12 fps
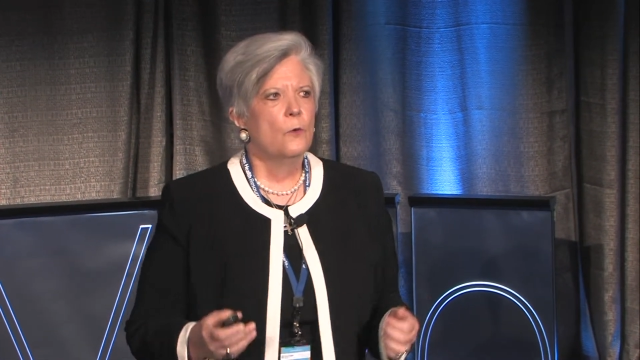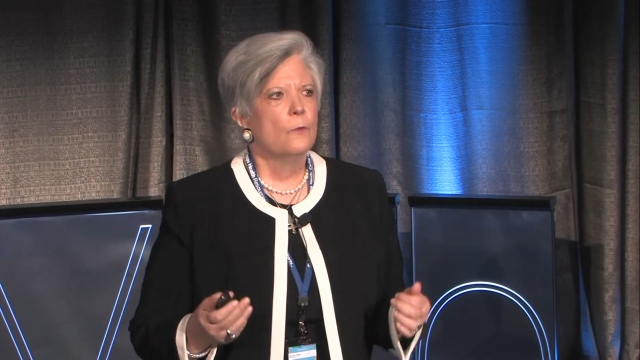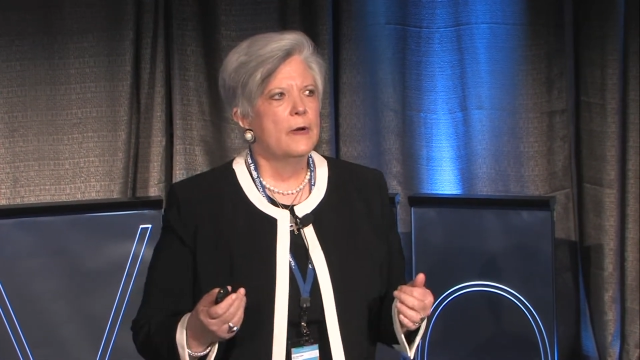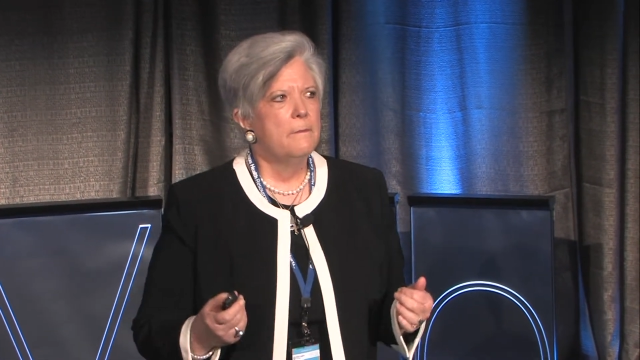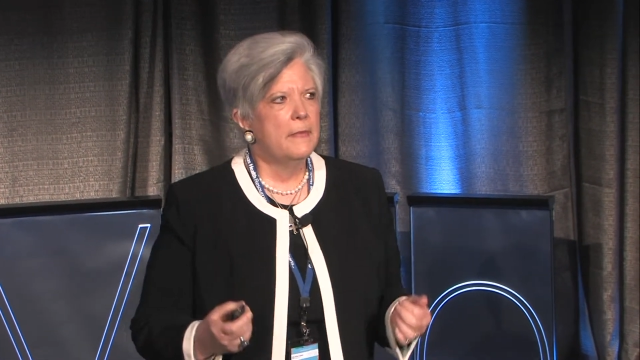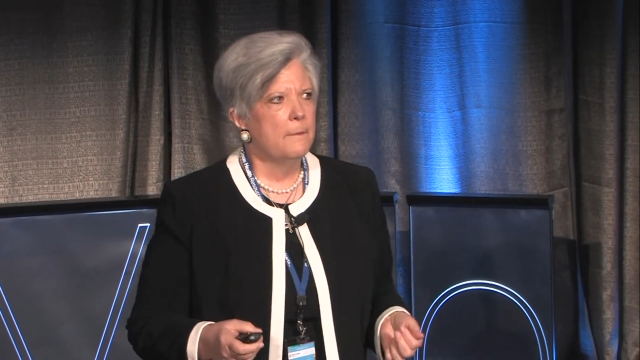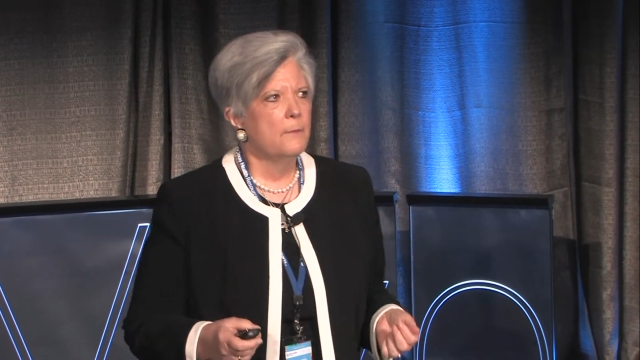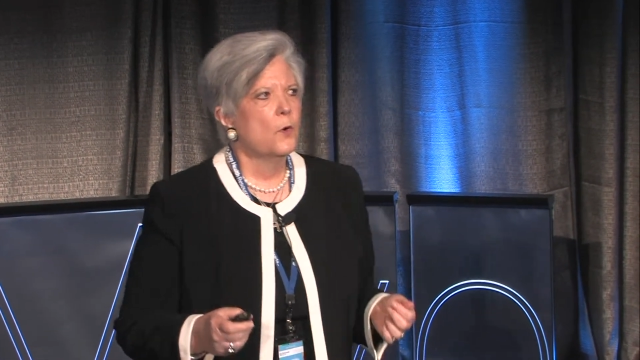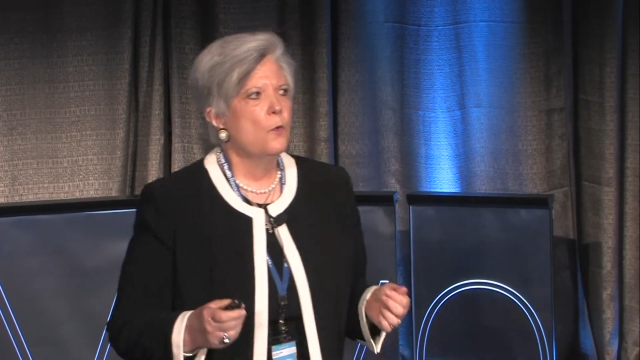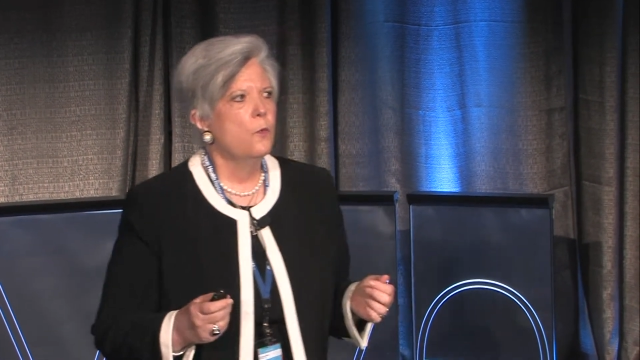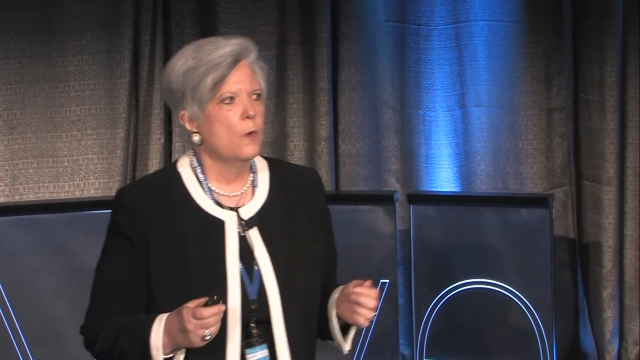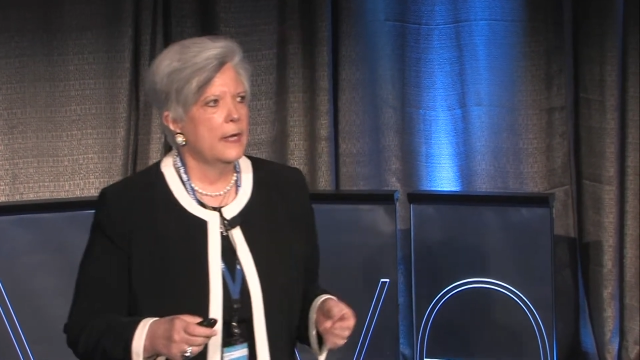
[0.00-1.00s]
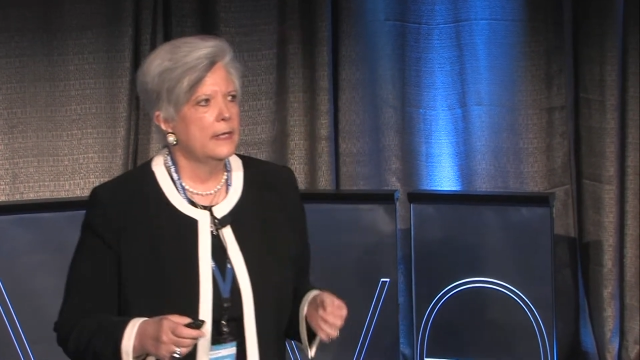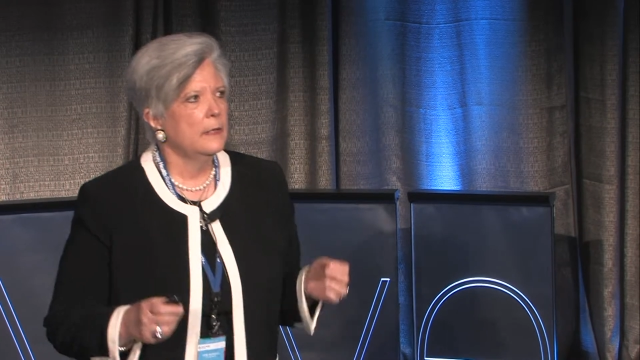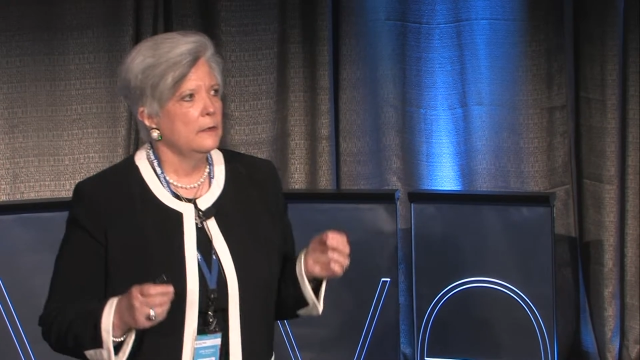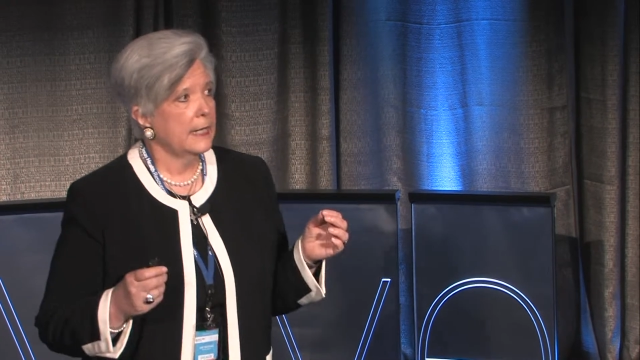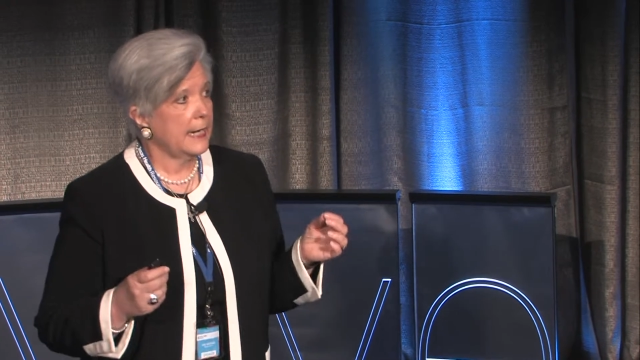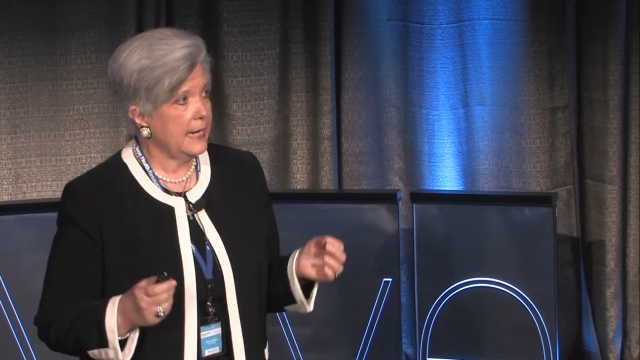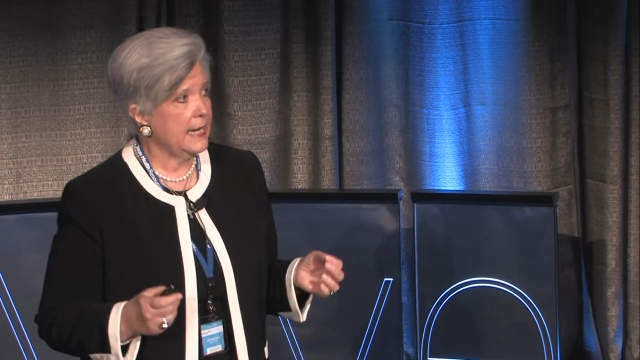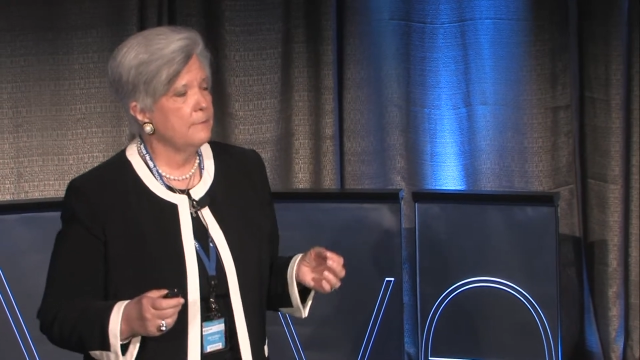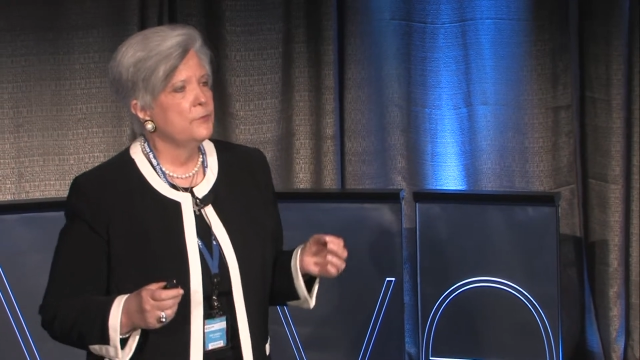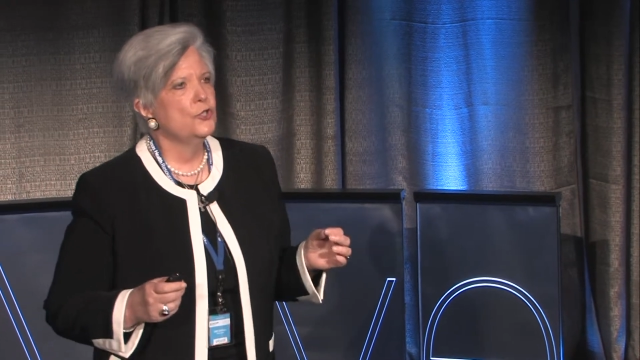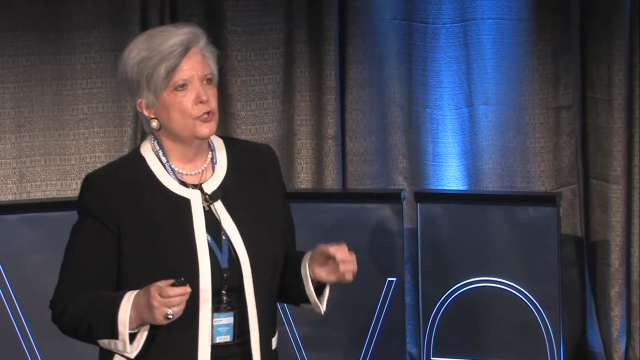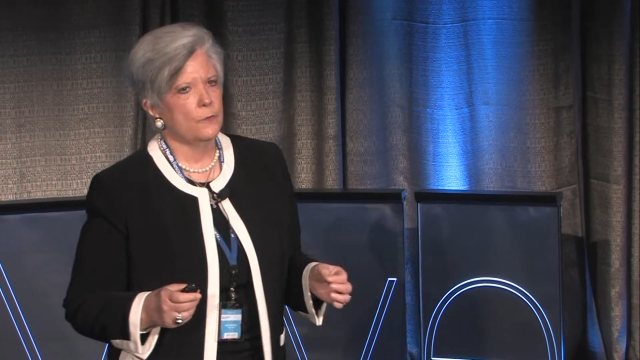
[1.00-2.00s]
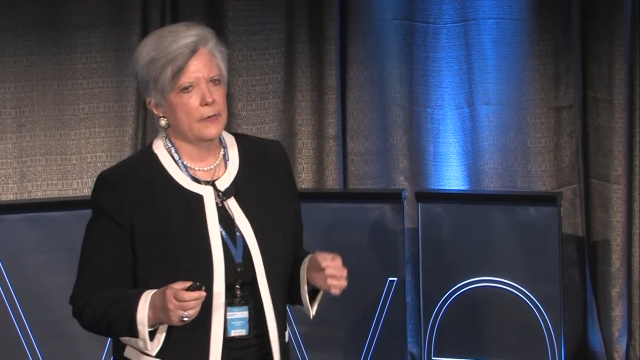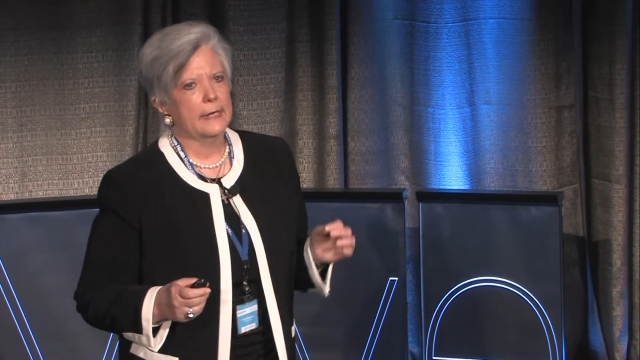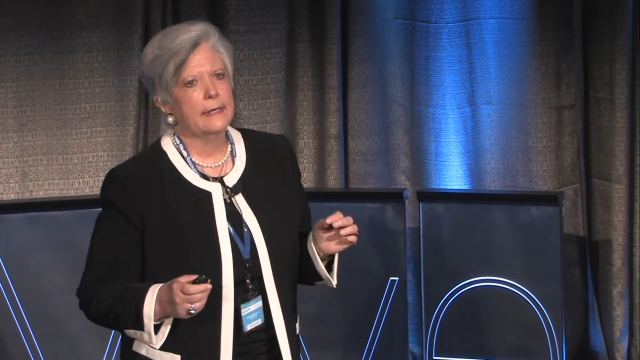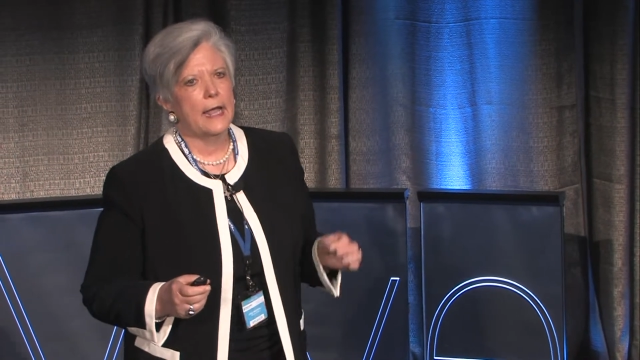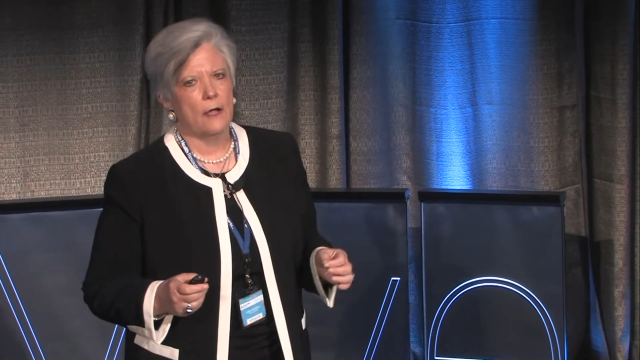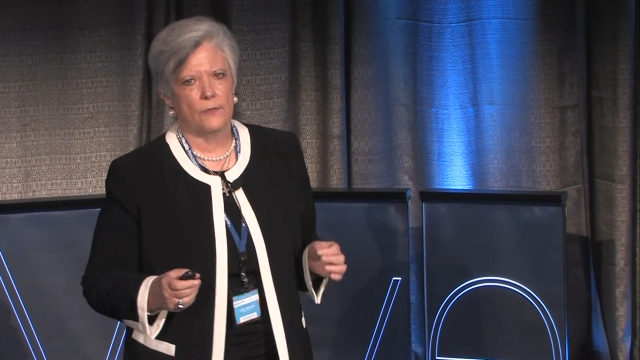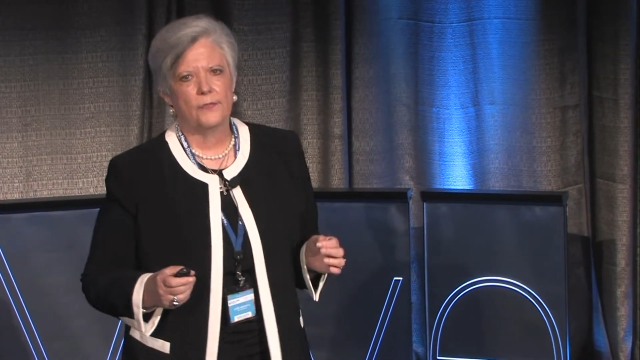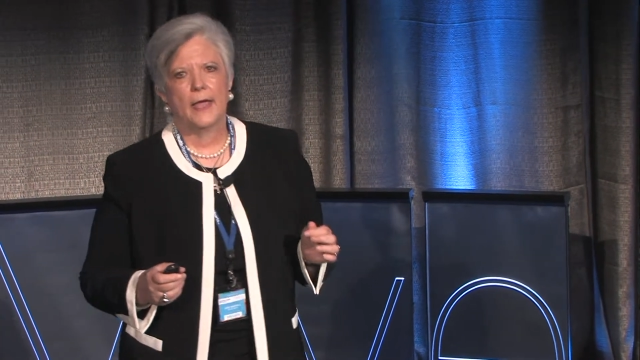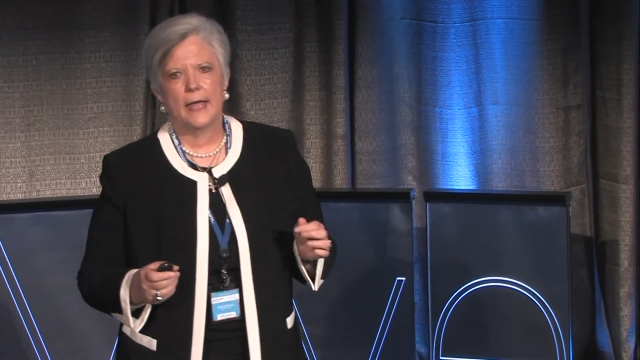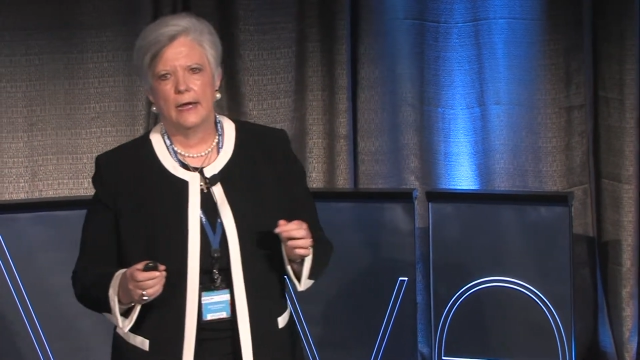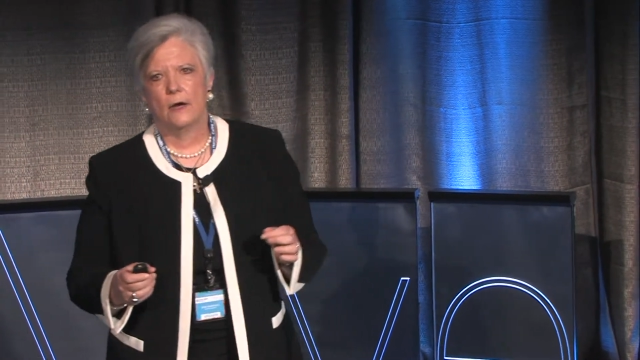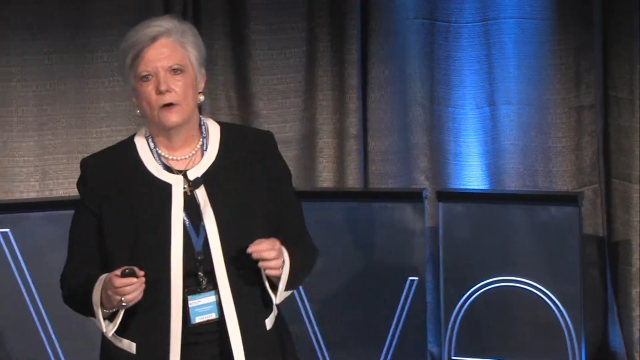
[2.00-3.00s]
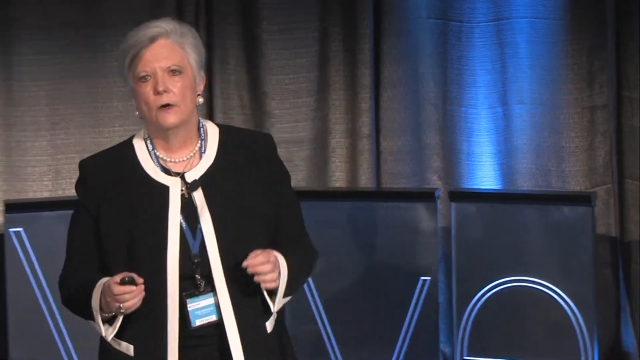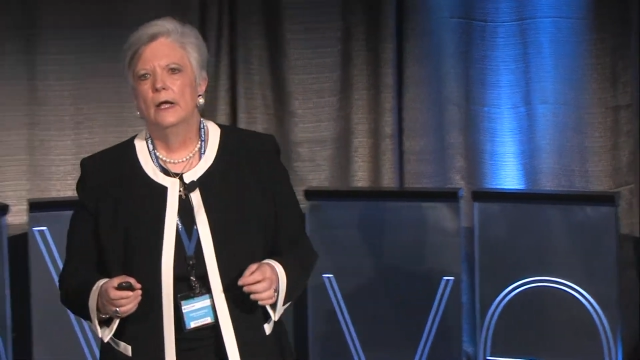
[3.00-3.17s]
Remember what keeps you in healthcare.